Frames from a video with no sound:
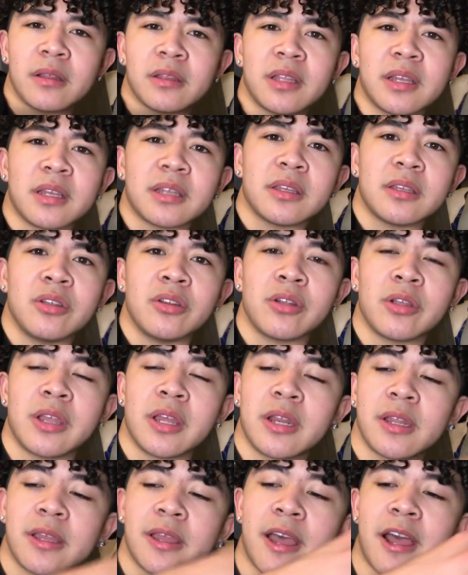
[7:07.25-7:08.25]
like you're
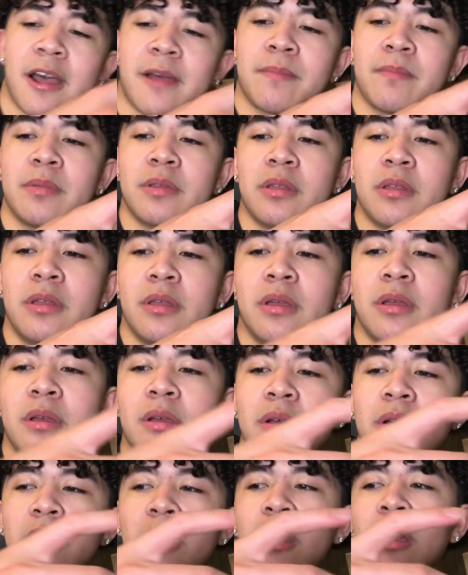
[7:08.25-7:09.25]
getting happy
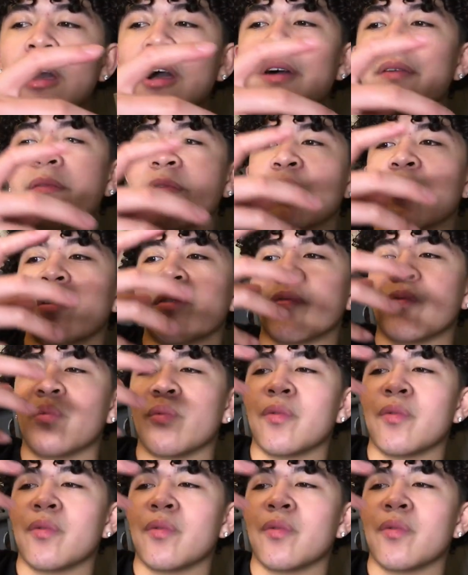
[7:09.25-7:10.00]
off of